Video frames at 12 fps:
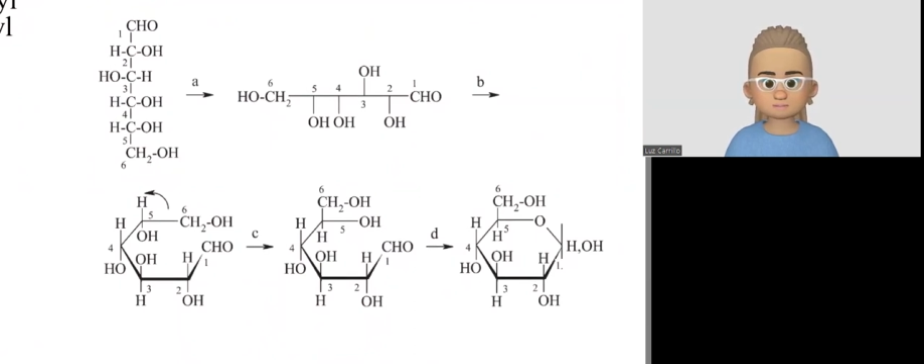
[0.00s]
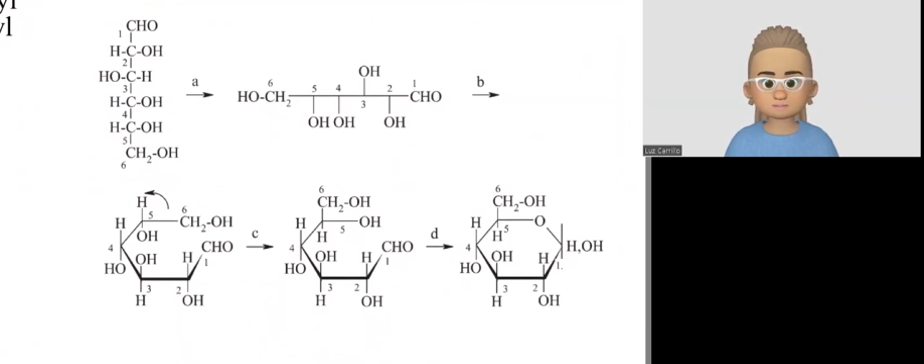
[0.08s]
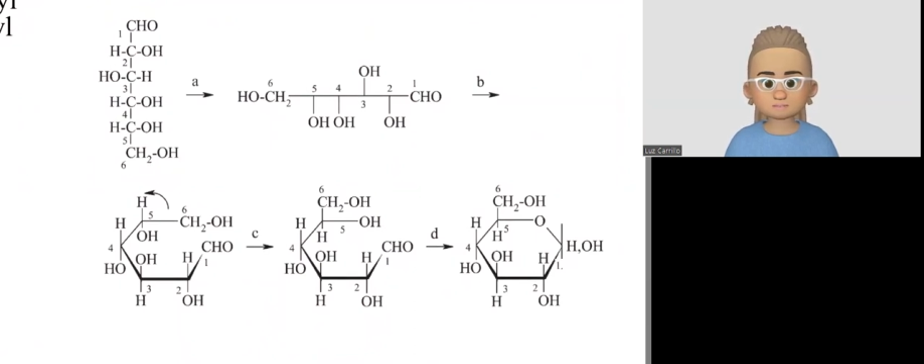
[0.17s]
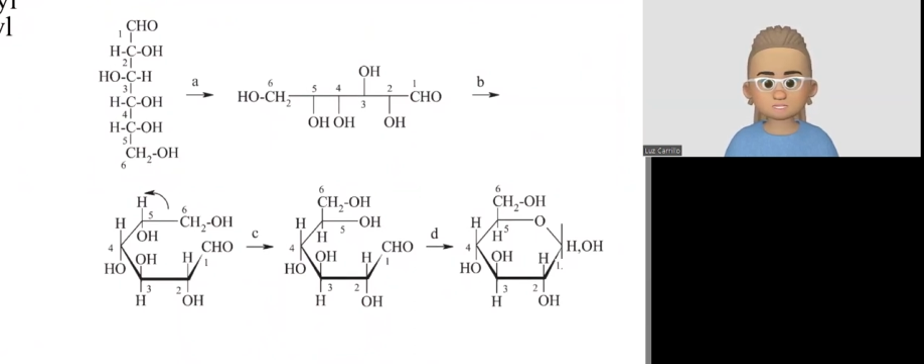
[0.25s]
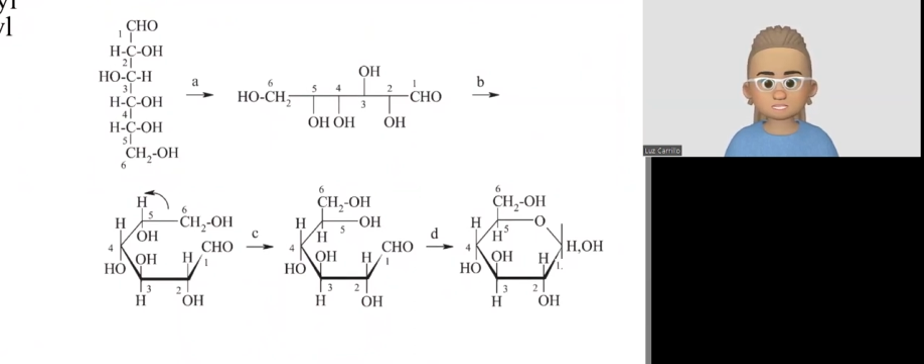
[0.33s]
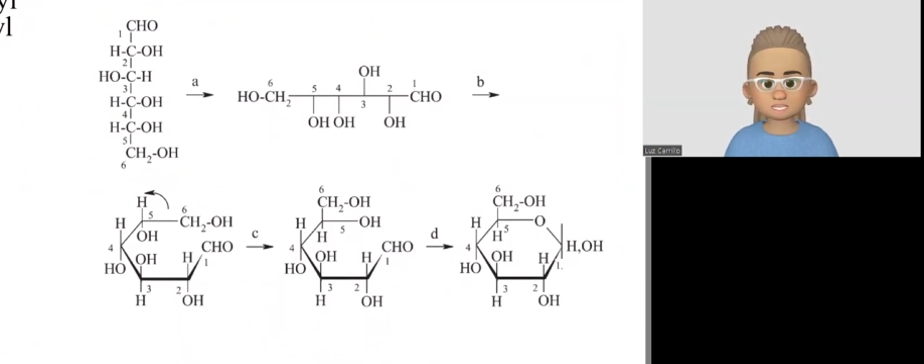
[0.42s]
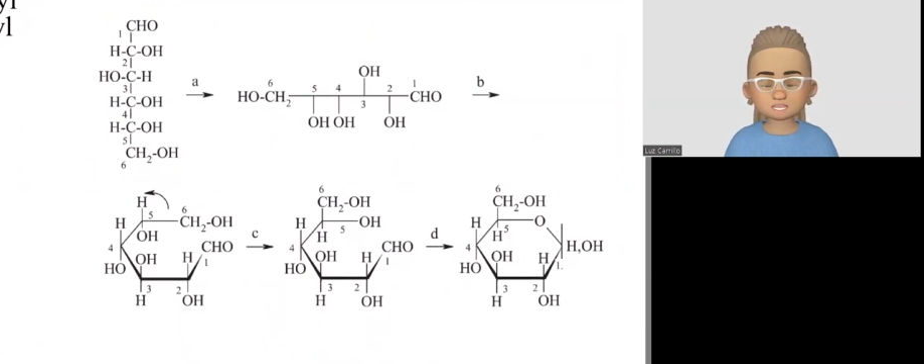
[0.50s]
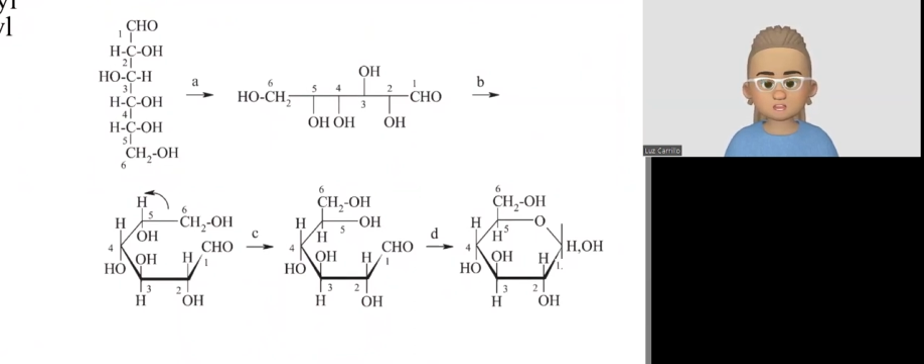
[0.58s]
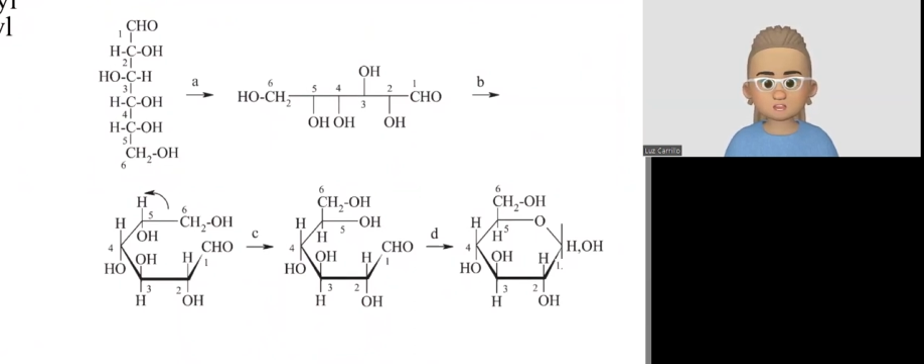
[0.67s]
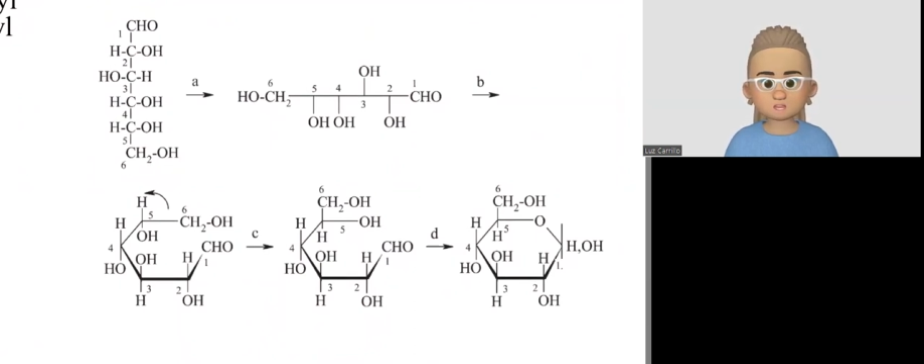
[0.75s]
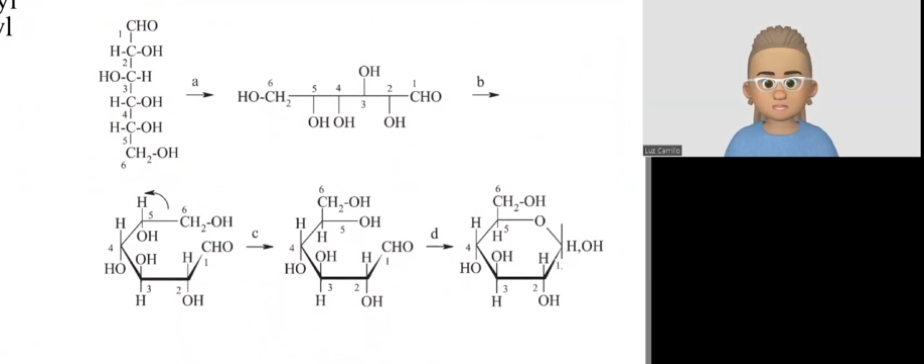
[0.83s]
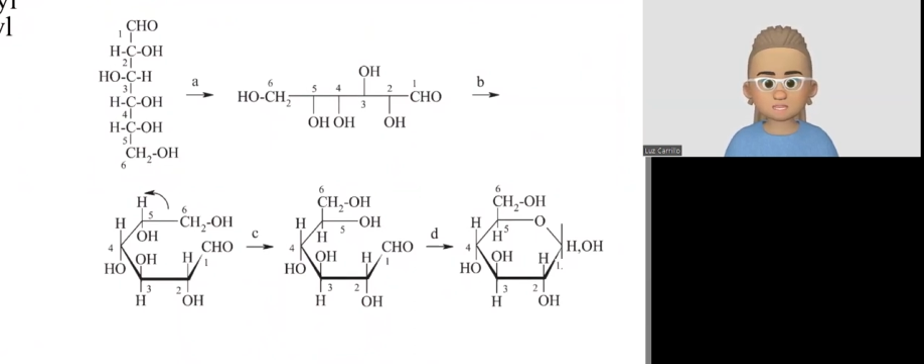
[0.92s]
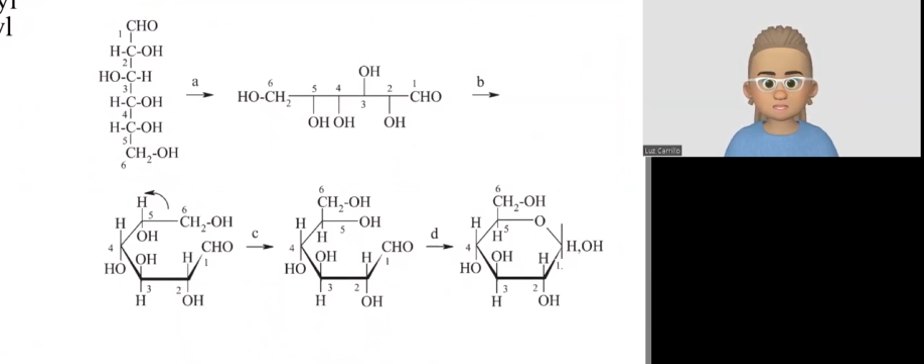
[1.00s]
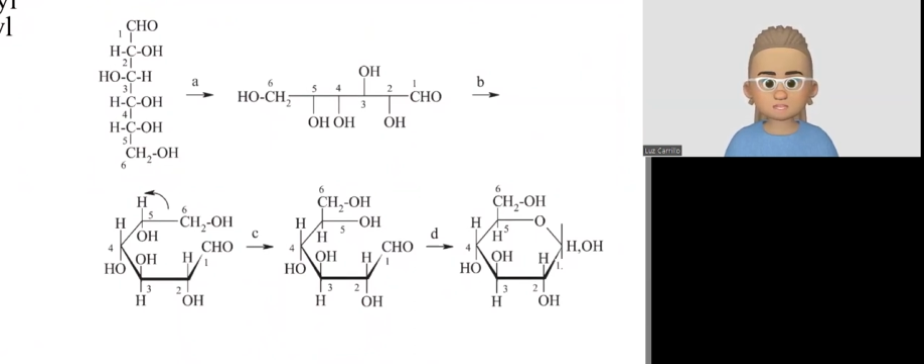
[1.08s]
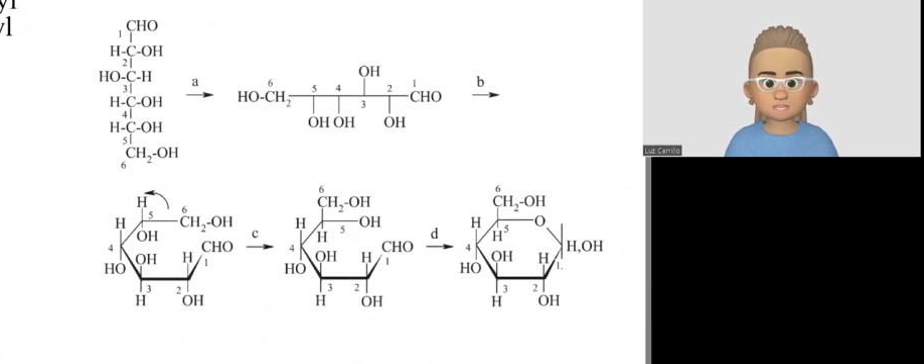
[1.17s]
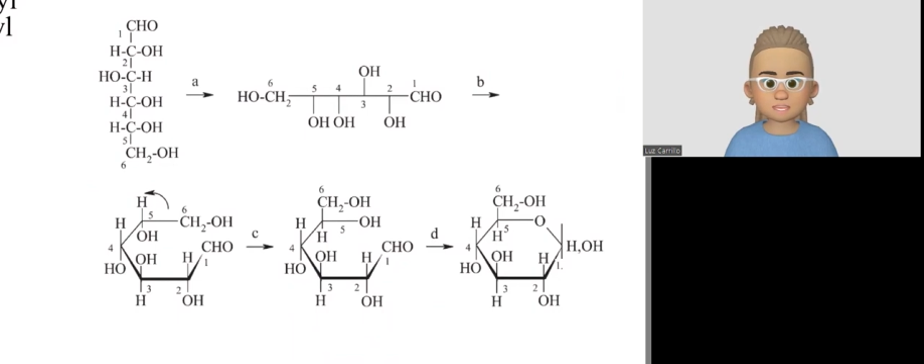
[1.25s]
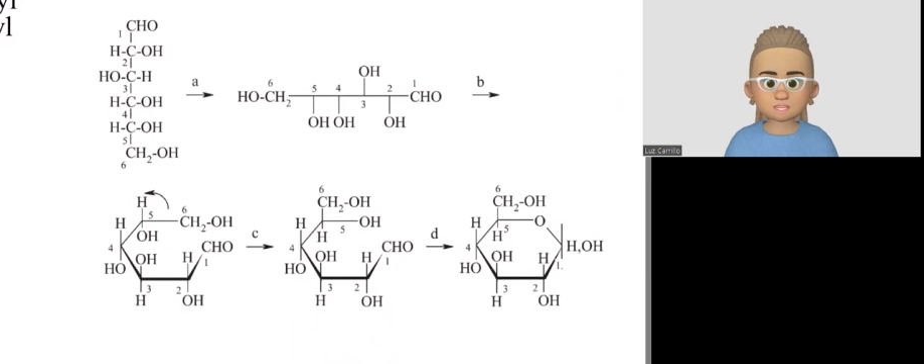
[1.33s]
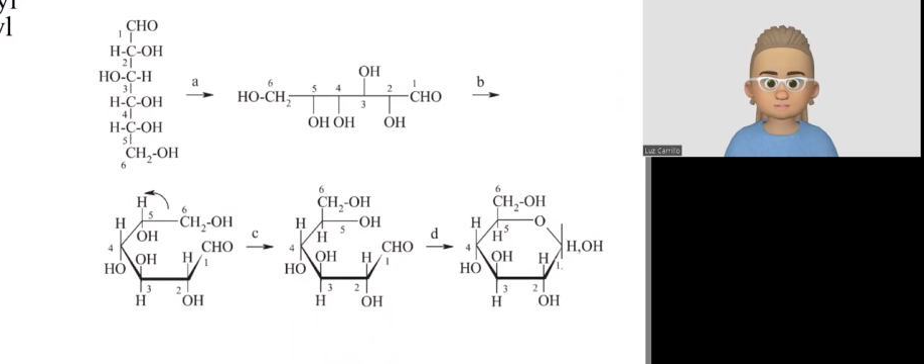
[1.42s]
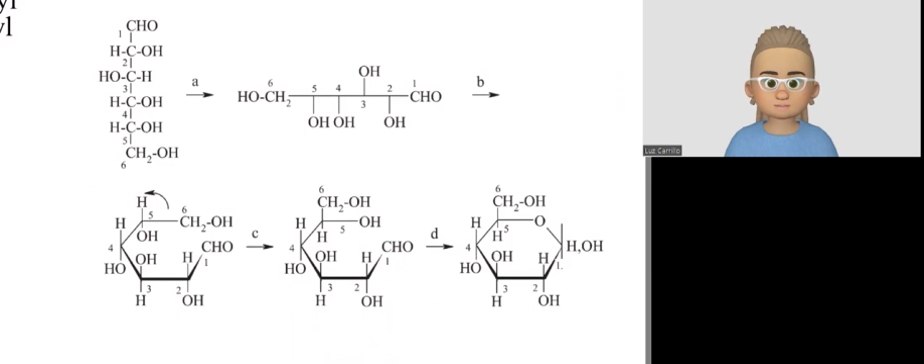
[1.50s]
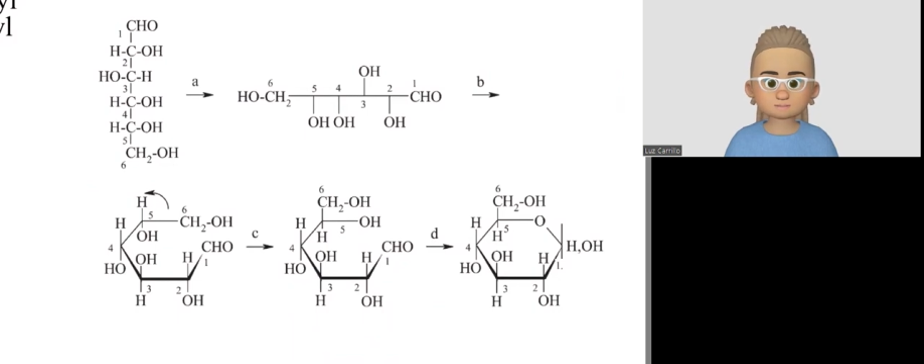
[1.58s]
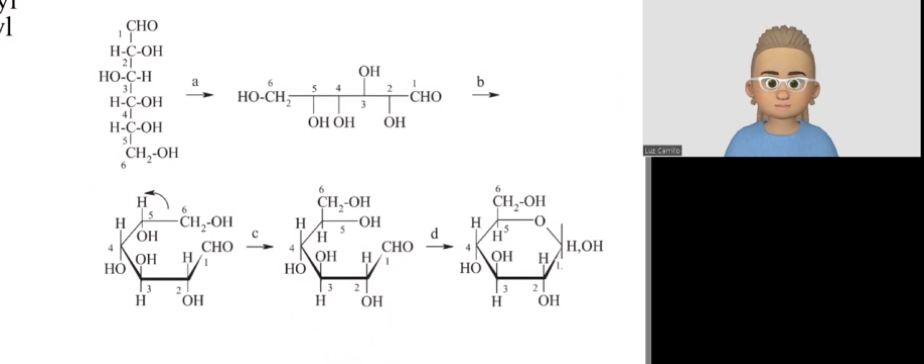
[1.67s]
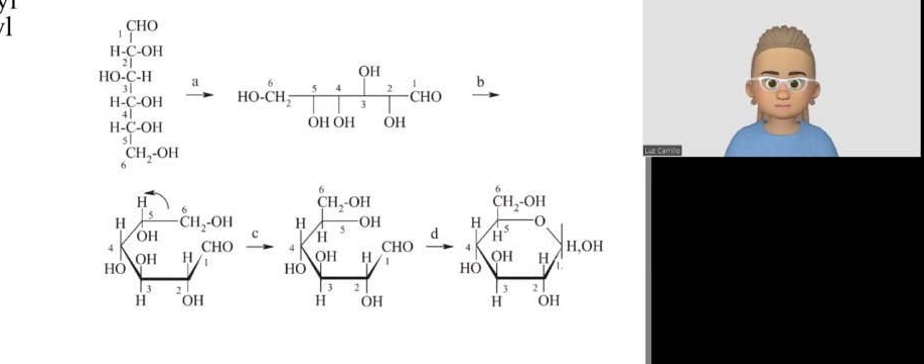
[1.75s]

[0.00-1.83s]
90 degrees